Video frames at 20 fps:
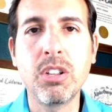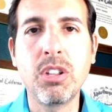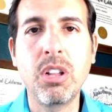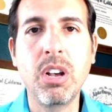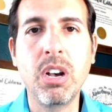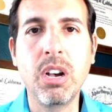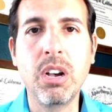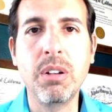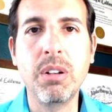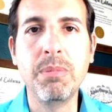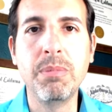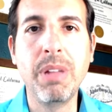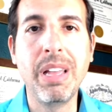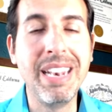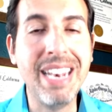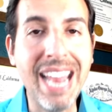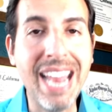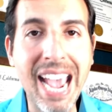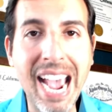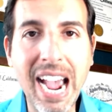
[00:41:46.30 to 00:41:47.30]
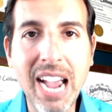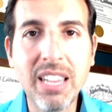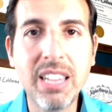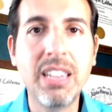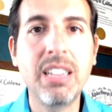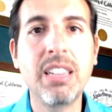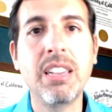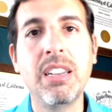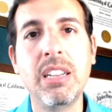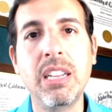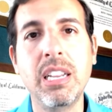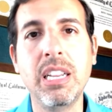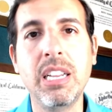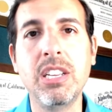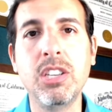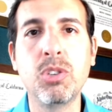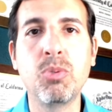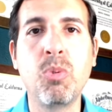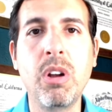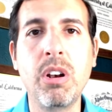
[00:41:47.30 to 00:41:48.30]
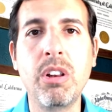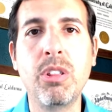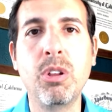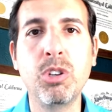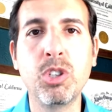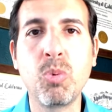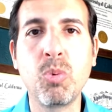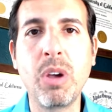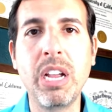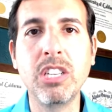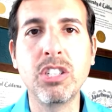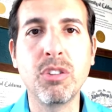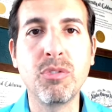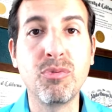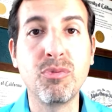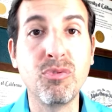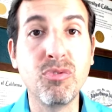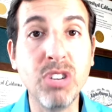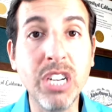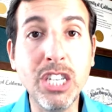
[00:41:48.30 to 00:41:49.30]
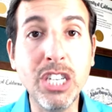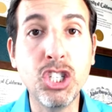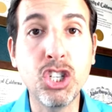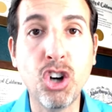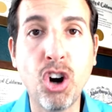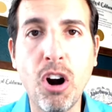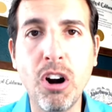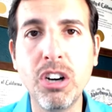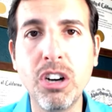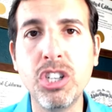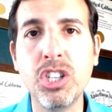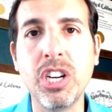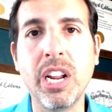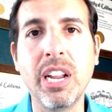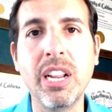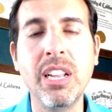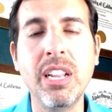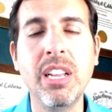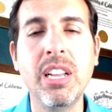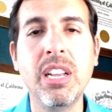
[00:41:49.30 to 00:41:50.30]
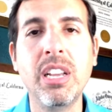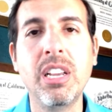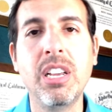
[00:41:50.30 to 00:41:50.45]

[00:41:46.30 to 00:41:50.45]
uh, N A C is one of those ways of recharging